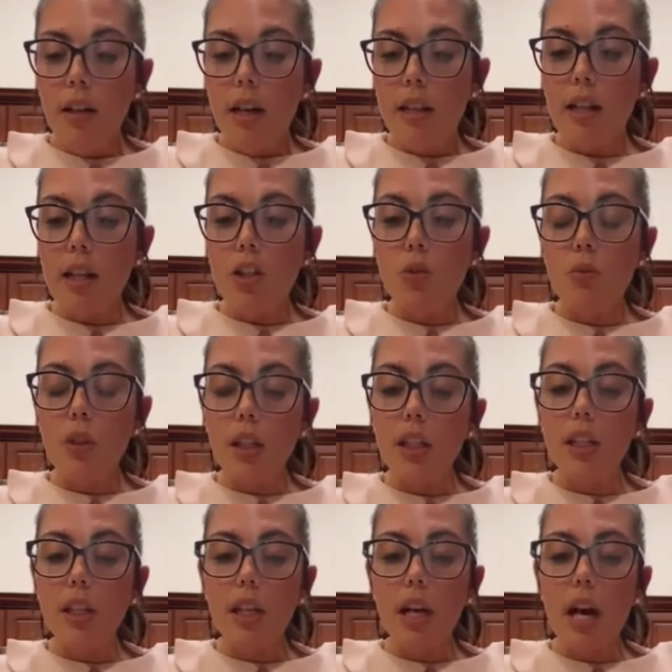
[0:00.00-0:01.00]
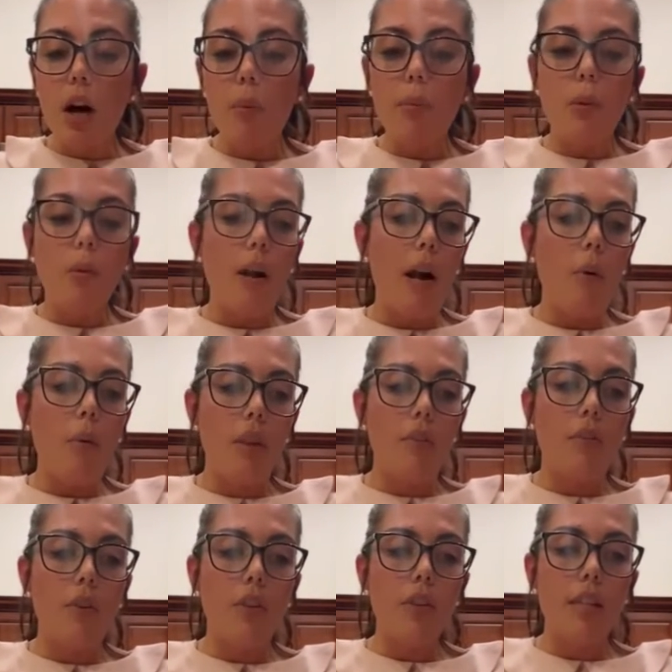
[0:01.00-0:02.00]
And that's really going to help you out with a
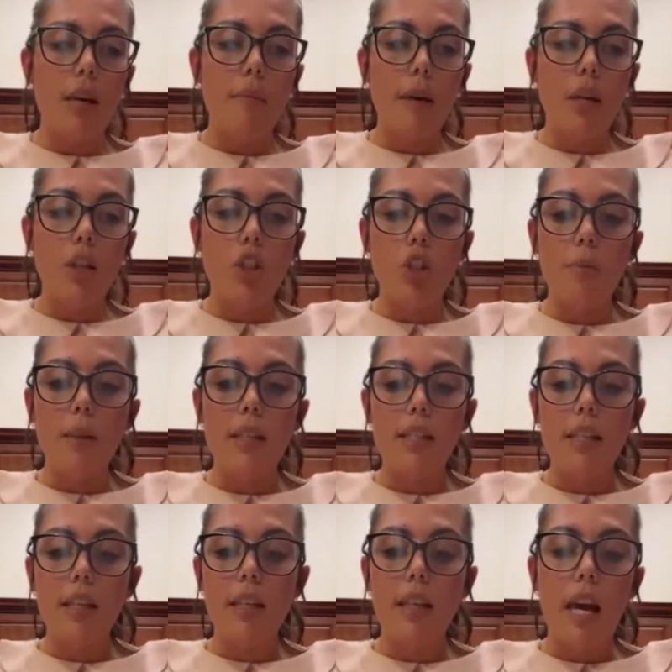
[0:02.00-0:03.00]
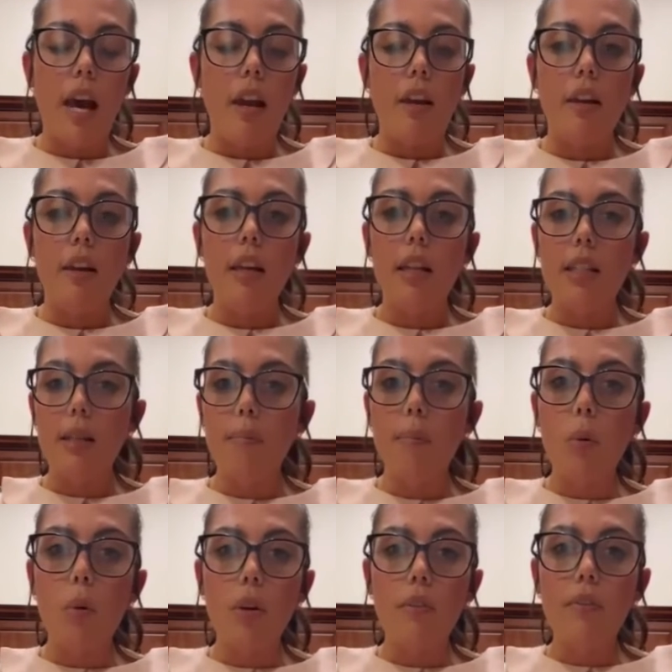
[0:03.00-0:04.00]
first-time manager, because again, it's
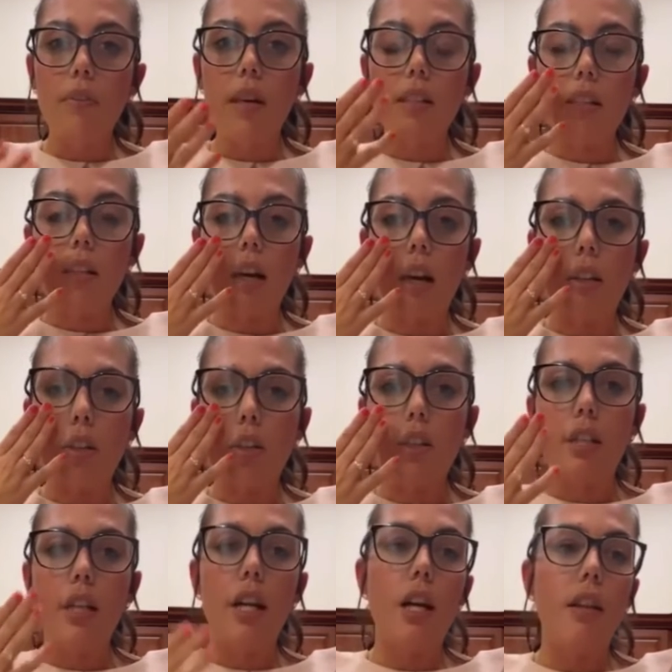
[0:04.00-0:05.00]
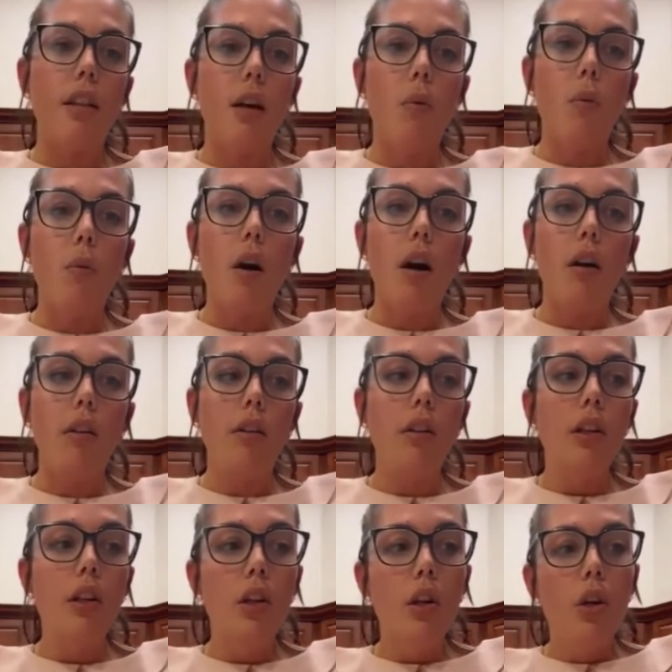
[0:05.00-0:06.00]
important for us to understand that
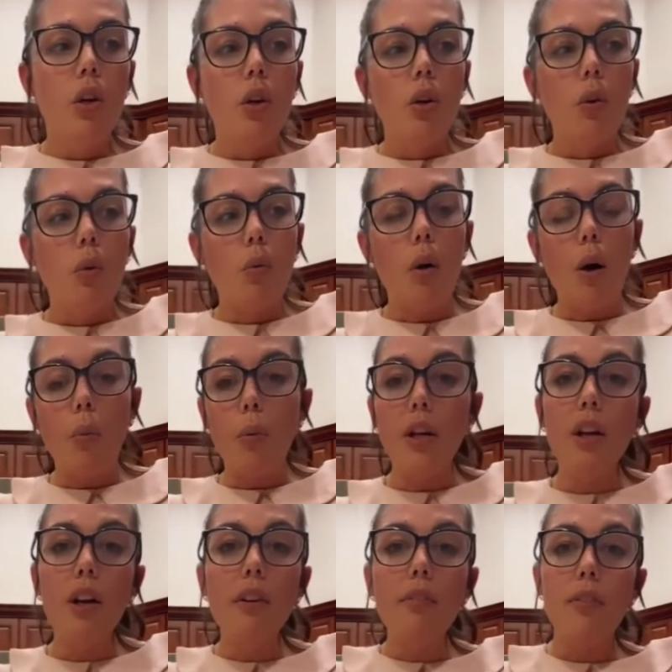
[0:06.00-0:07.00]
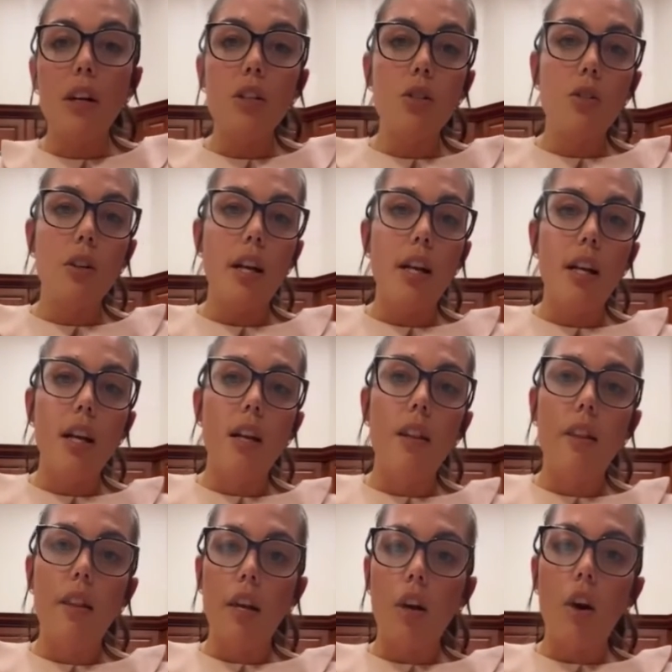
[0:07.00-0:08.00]
while while we are
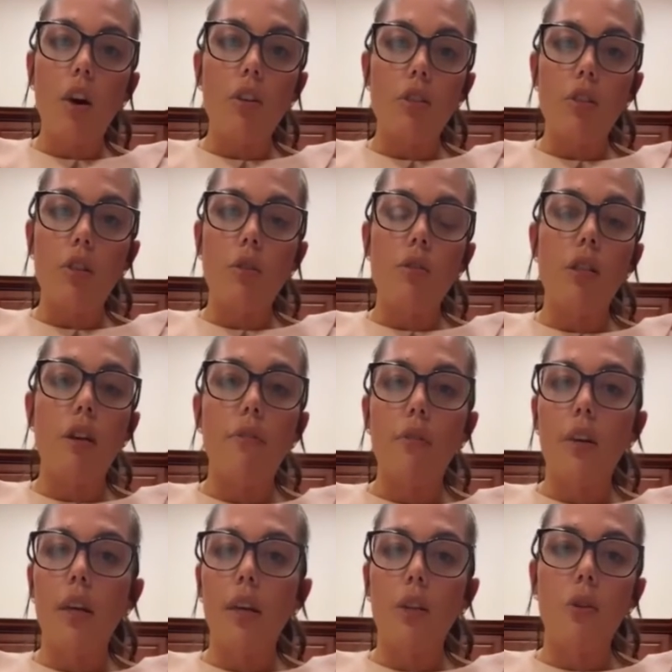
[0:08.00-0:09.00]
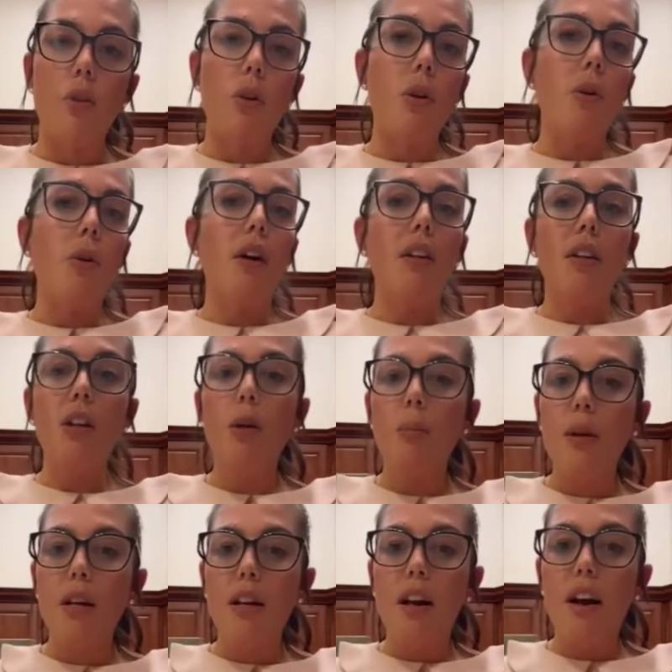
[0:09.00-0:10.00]
frustrated, they're also suffering through a little
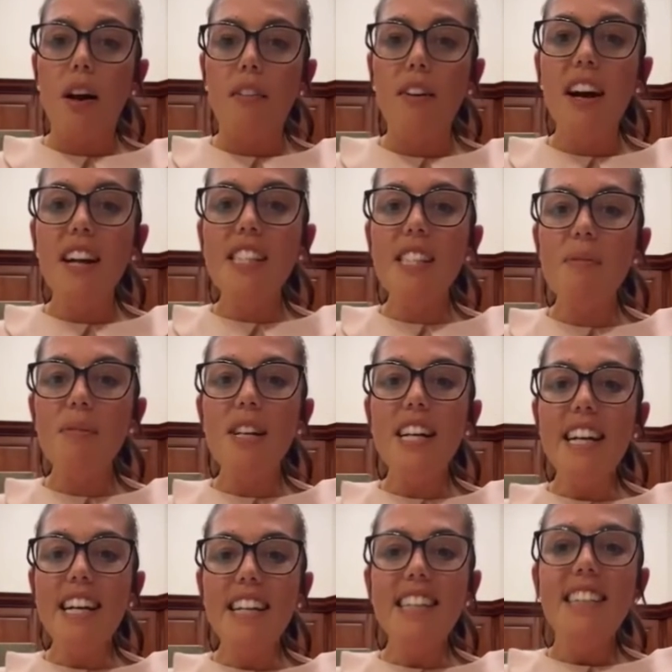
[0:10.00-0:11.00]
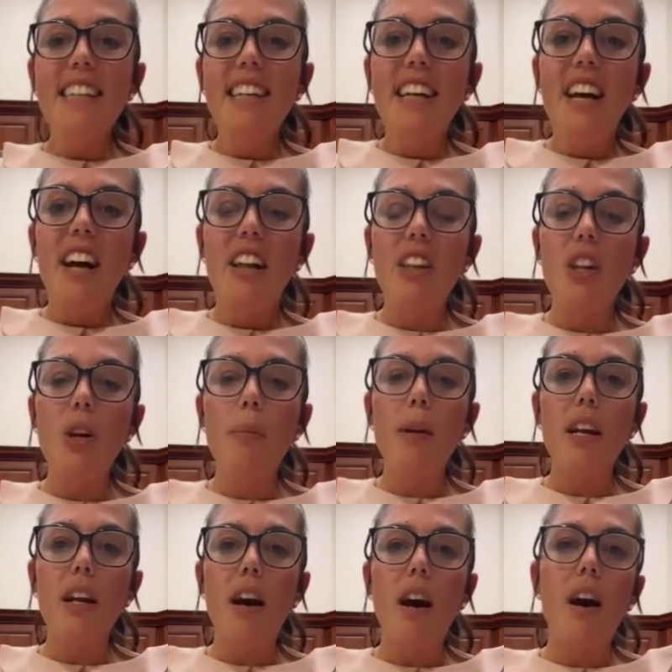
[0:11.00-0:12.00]
bit of, hi Sabrina, a little
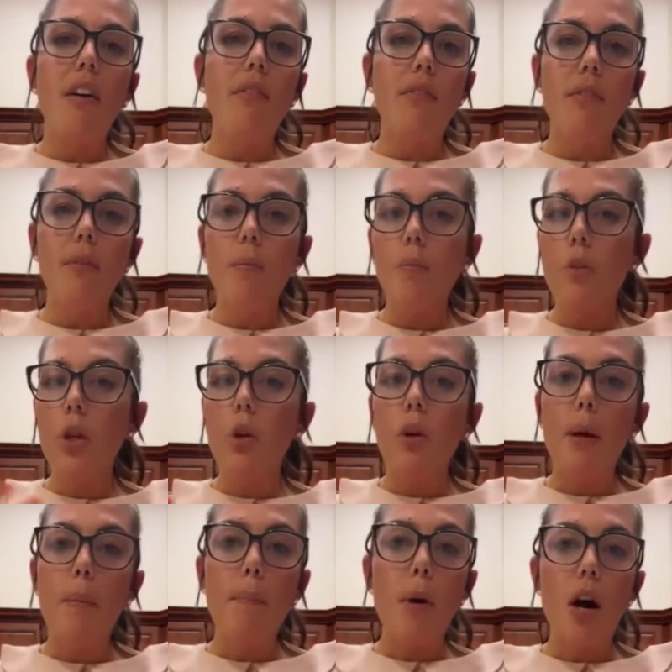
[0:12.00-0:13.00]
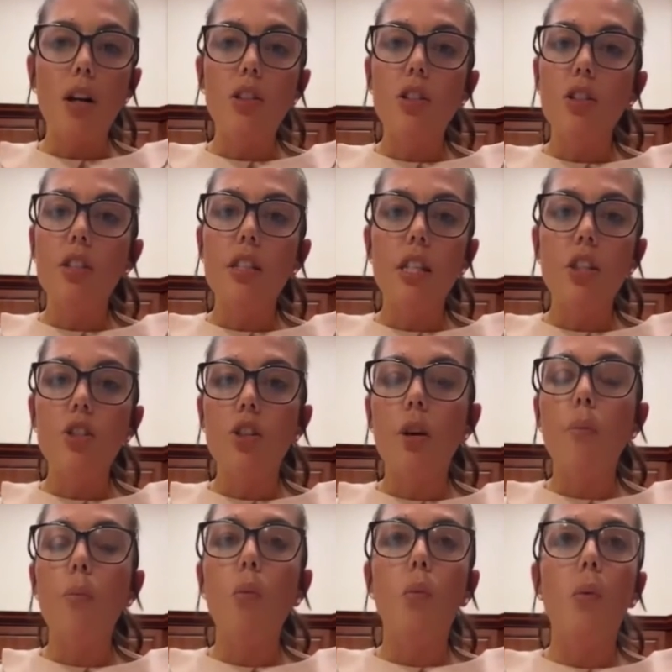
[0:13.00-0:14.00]
bit of, imposter
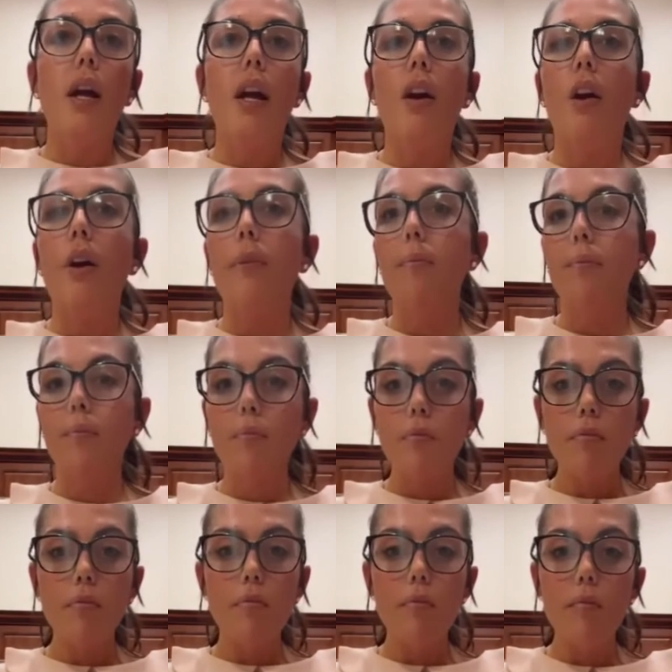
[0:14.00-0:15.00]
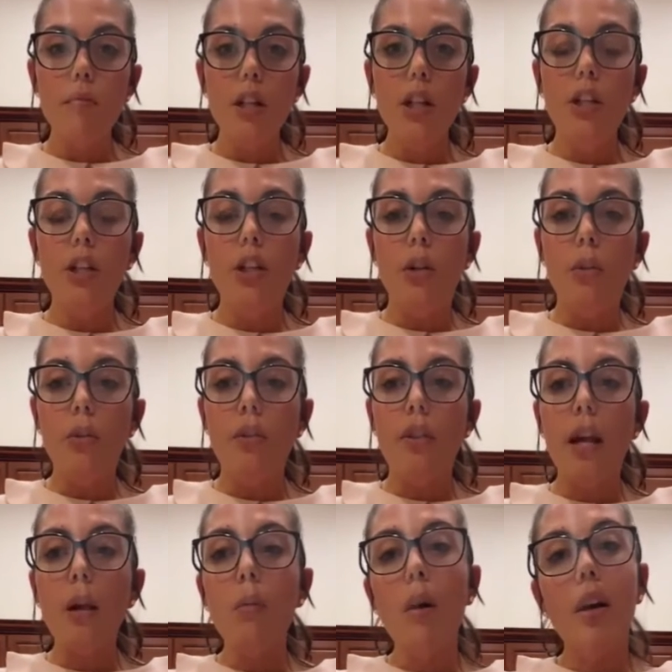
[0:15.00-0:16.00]
syndrome where,
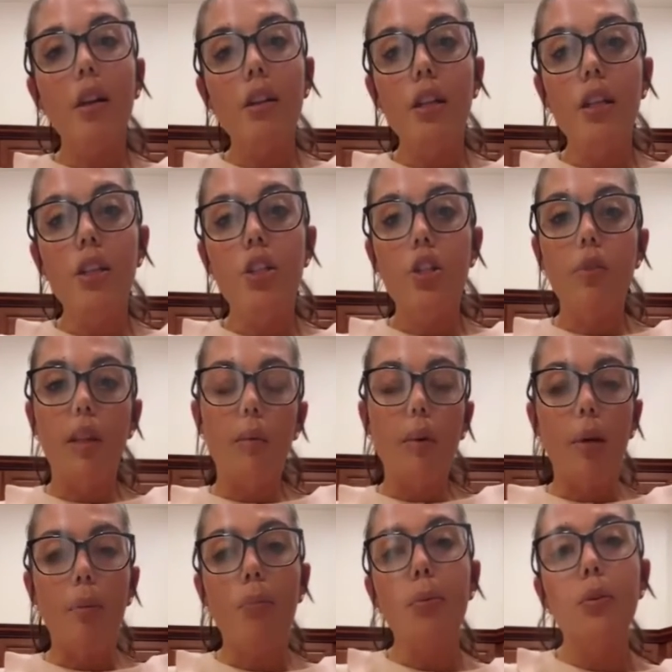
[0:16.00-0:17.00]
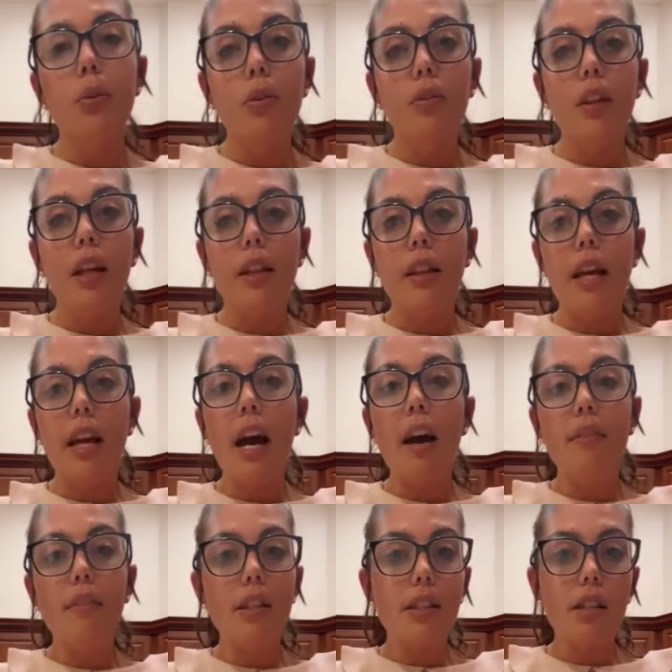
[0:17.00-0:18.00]
they want to lead you. They want to prove that they
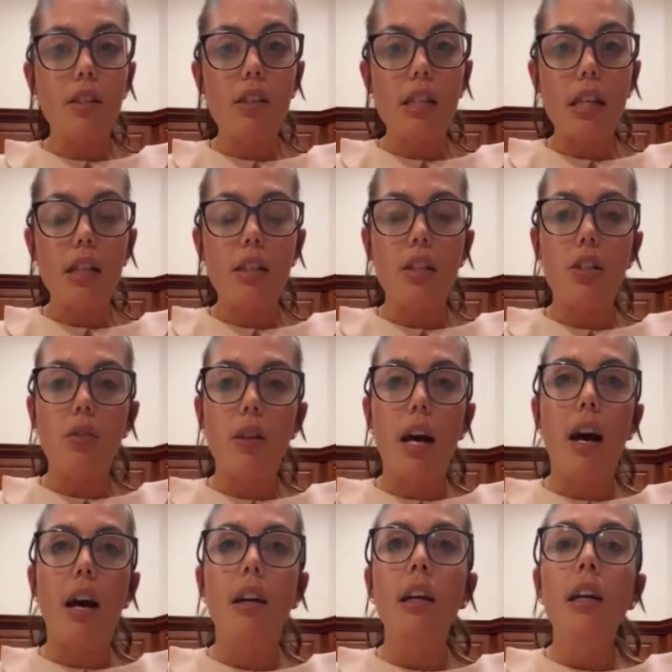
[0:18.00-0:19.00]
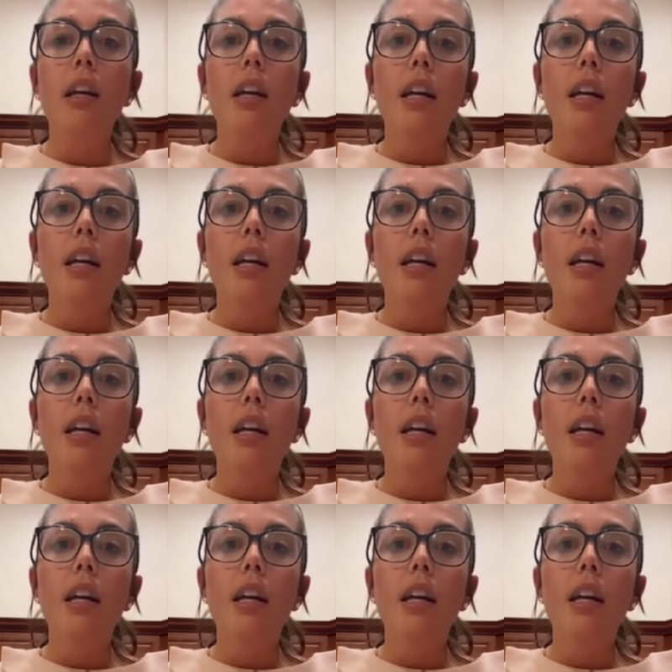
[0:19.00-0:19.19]
have the skill set to do that.